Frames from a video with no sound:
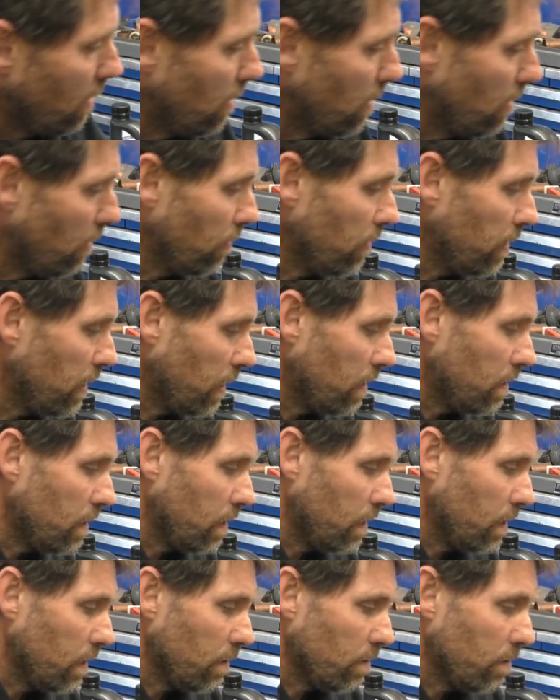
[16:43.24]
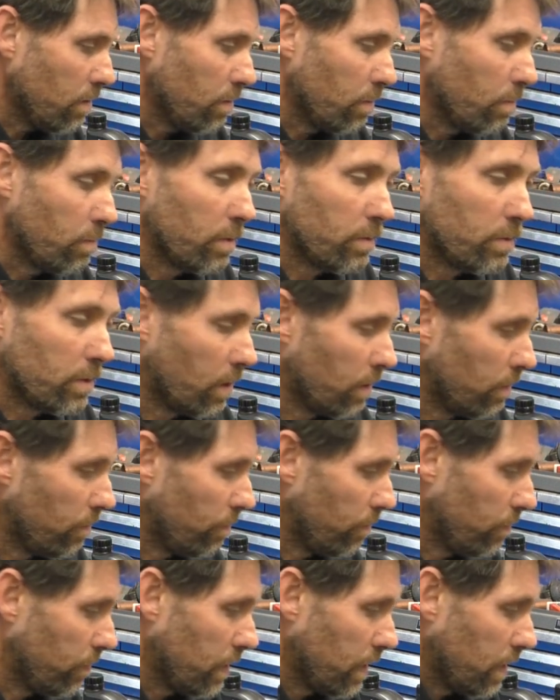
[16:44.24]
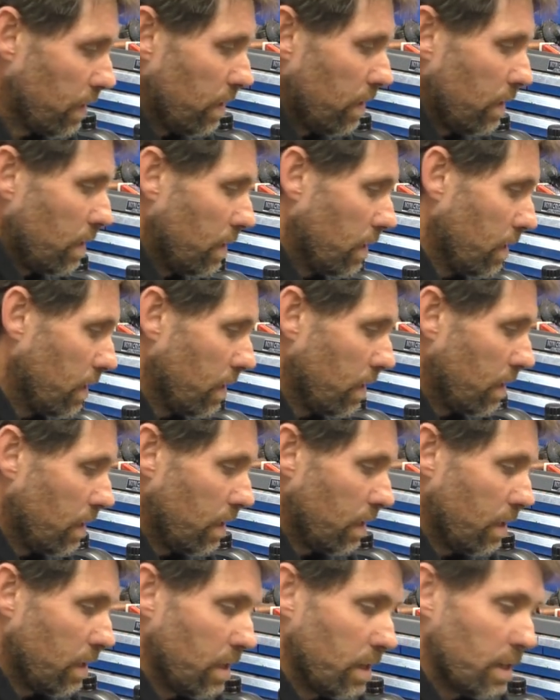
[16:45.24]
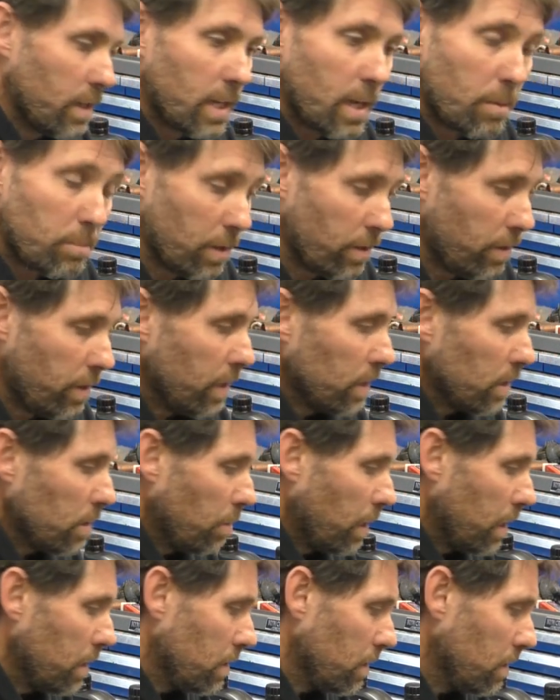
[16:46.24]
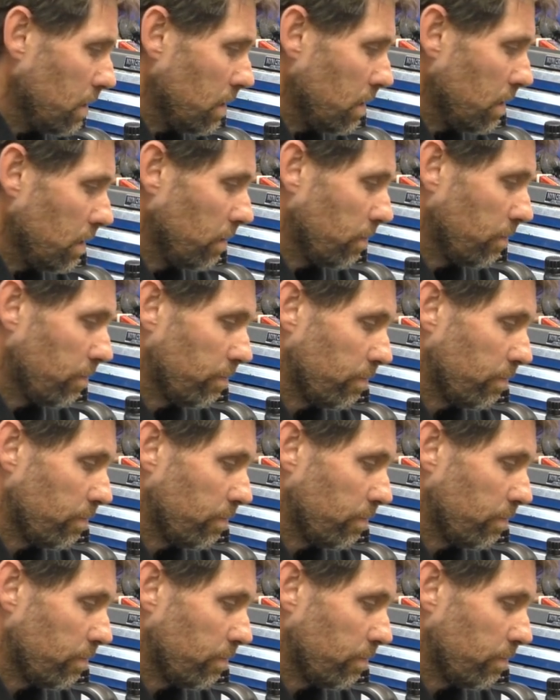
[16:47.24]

And then on the end here, we've got a couple of thicker spaces,